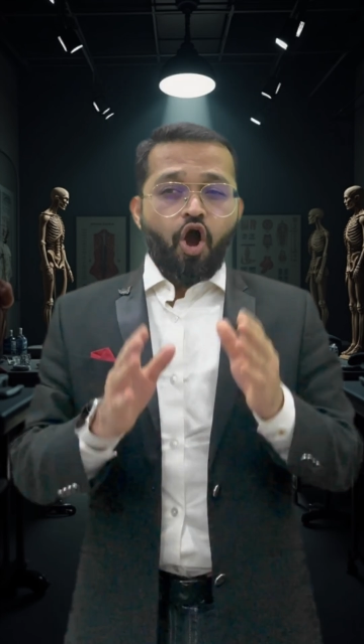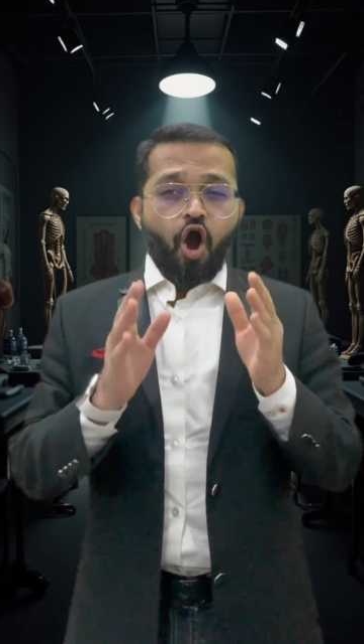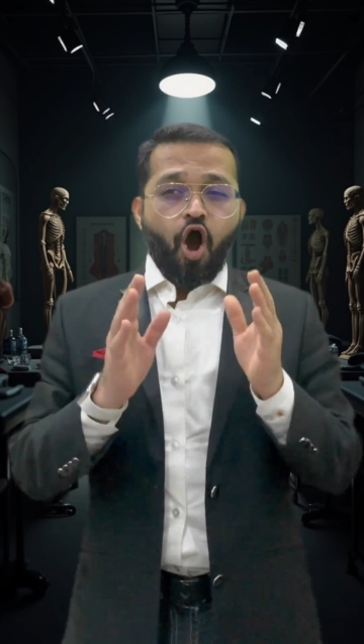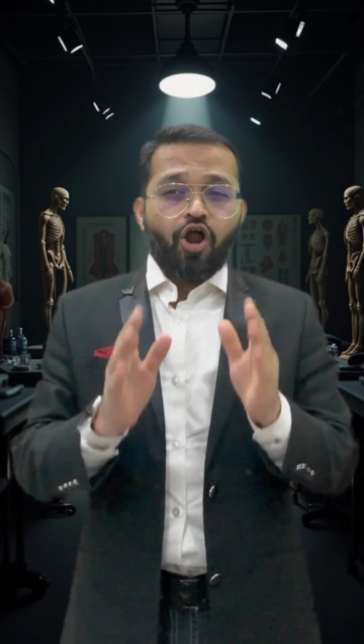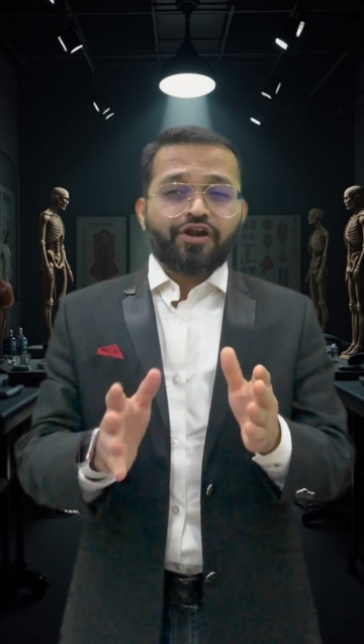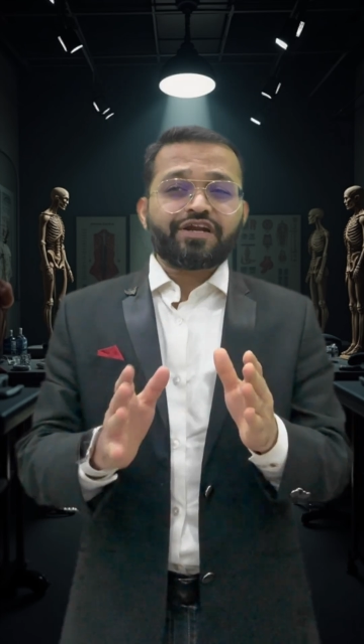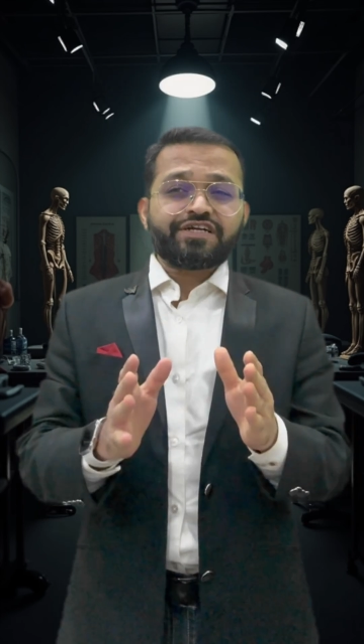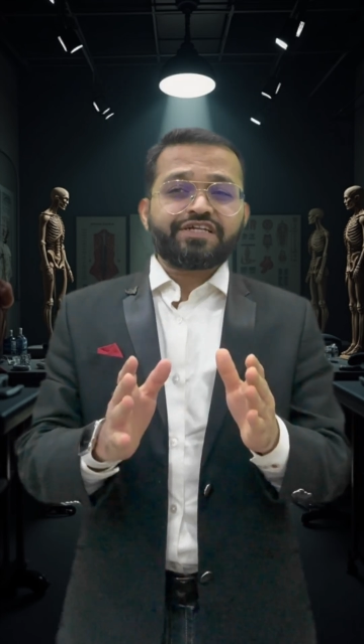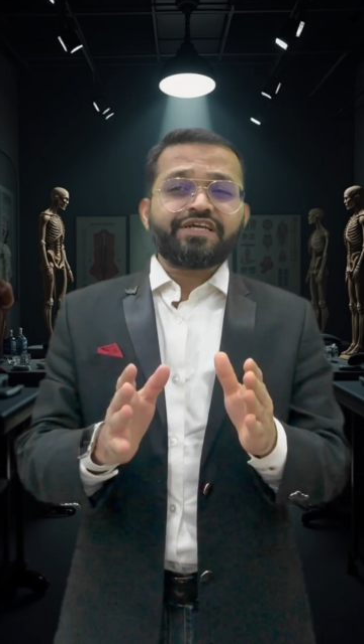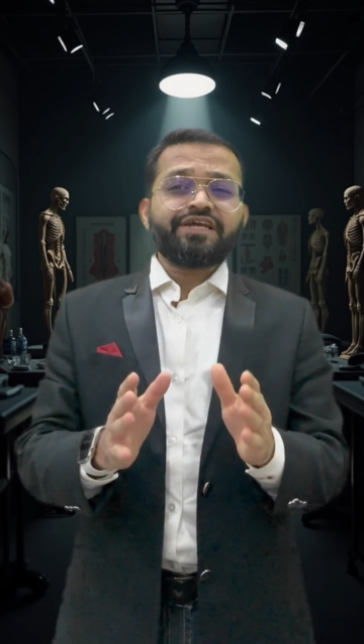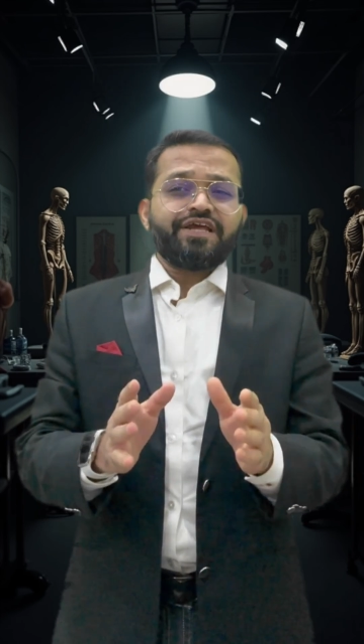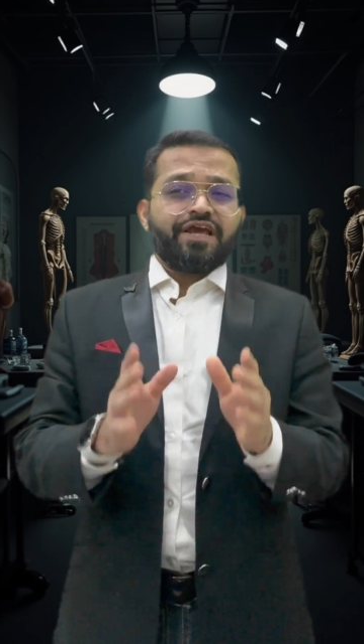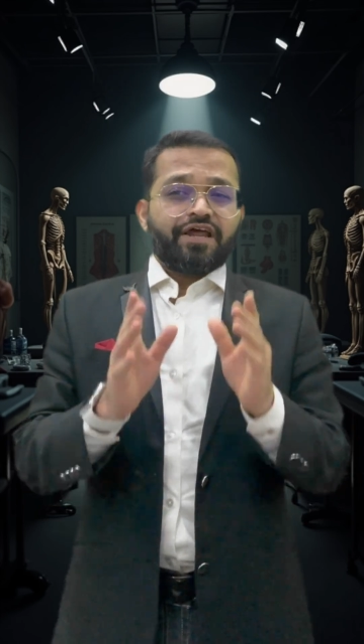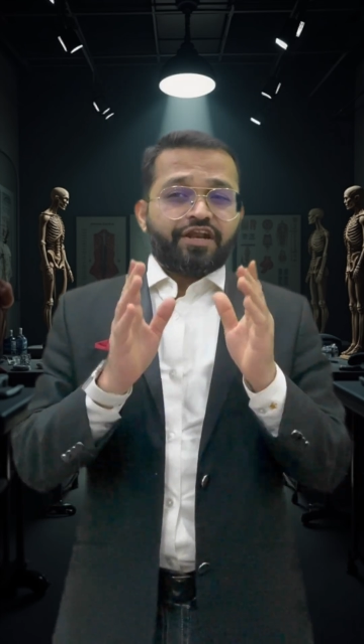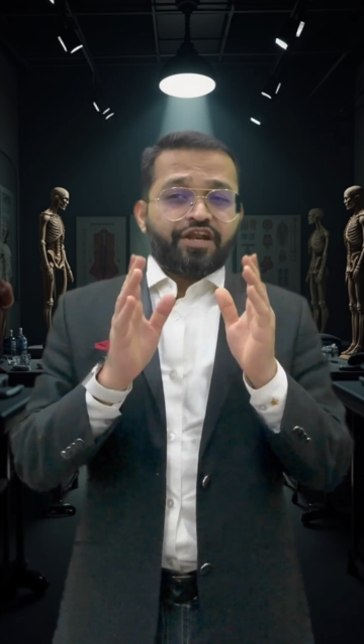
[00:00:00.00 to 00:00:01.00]

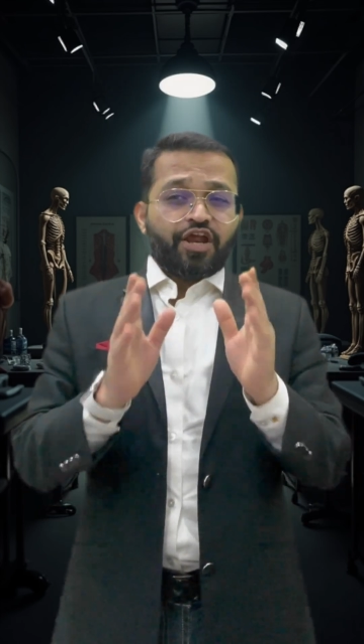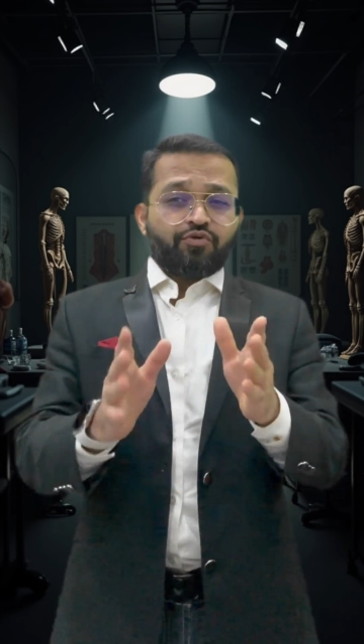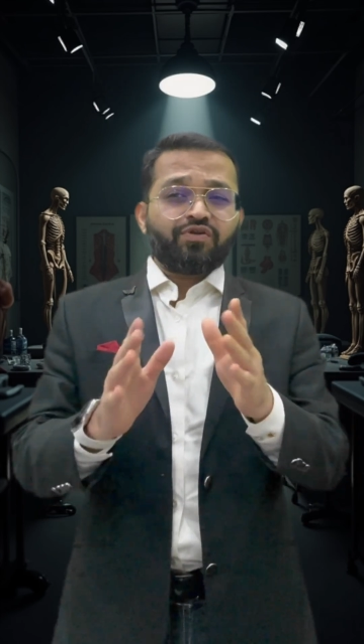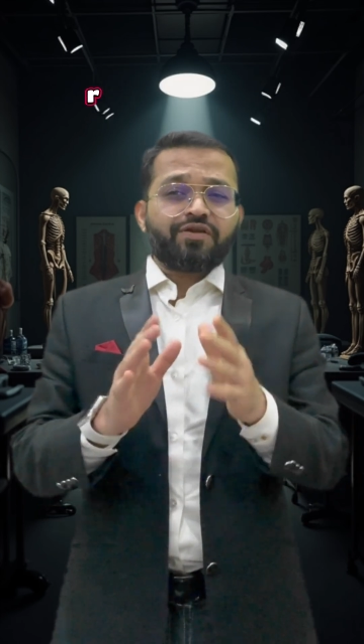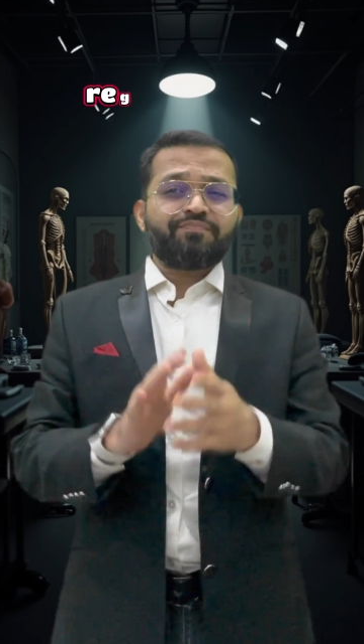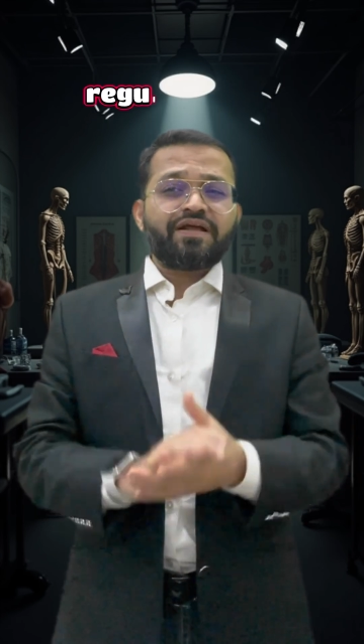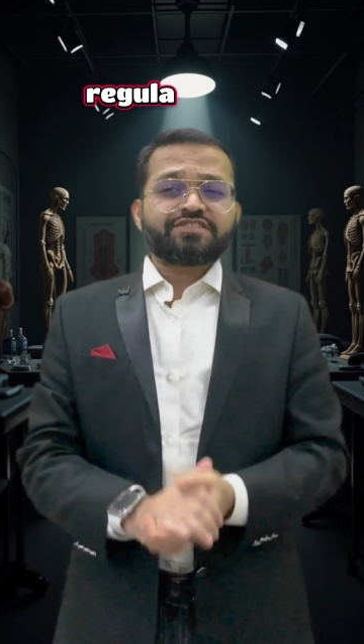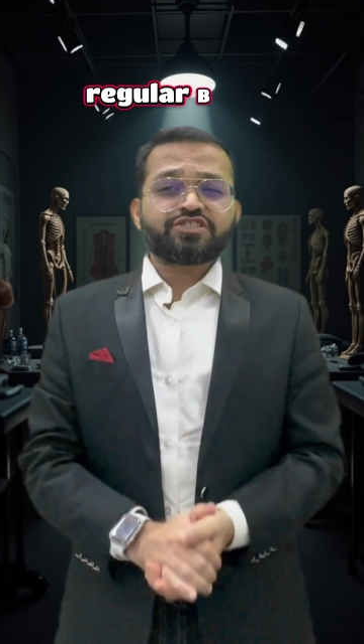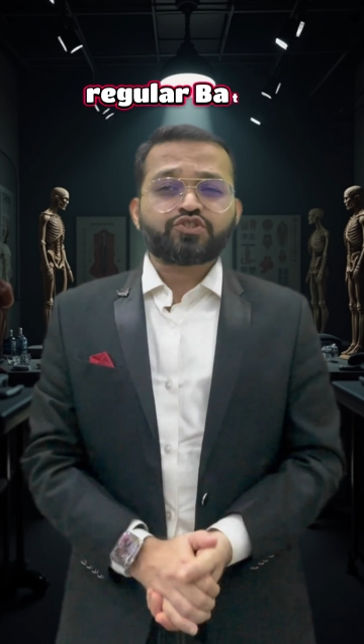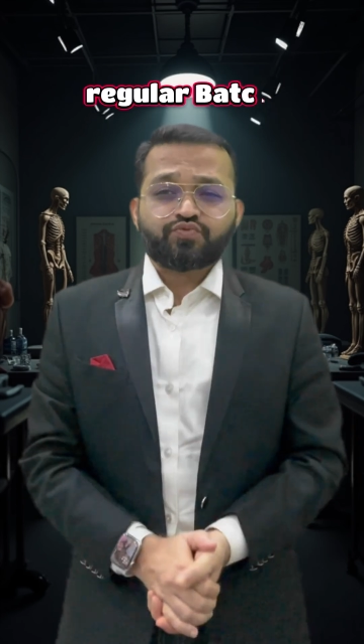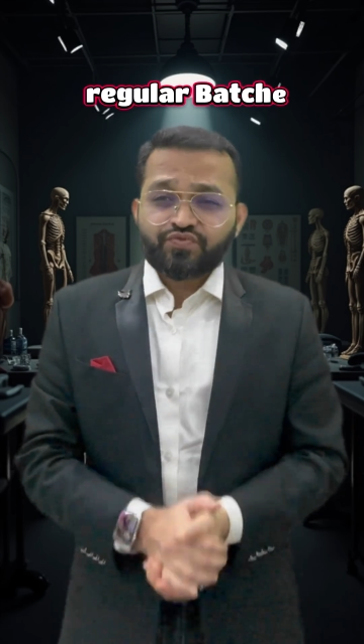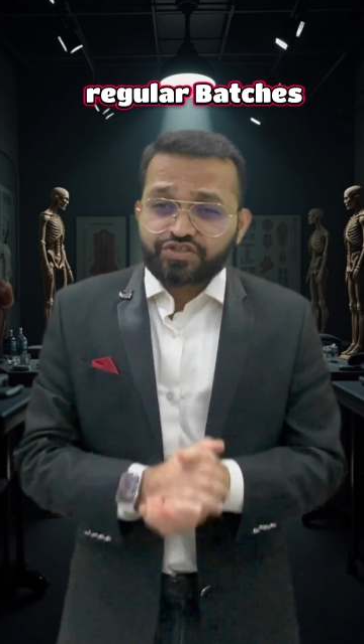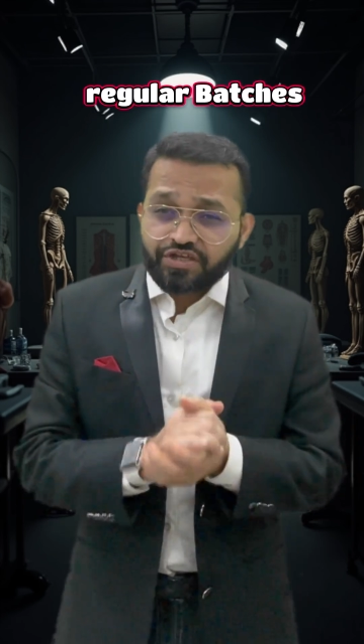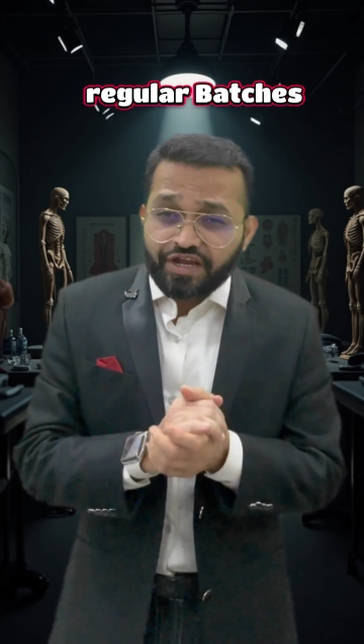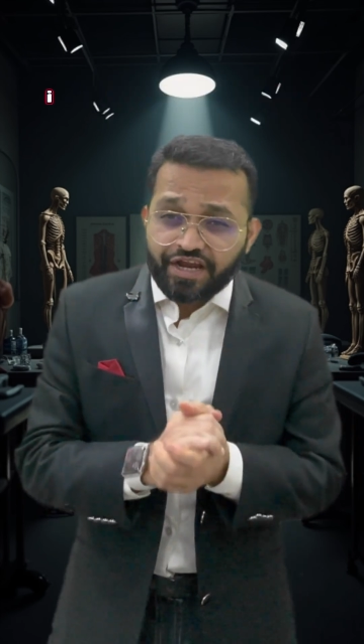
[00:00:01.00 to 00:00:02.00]
Already, regular batches
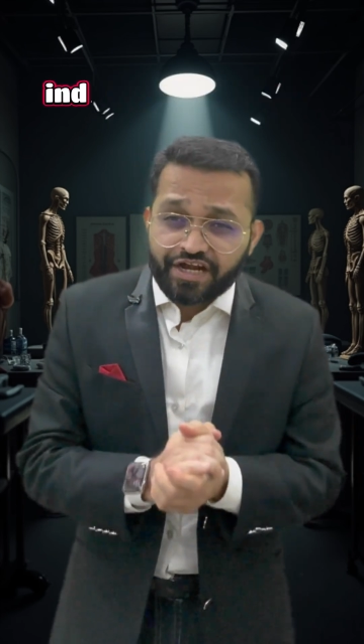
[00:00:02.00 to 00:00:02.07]
with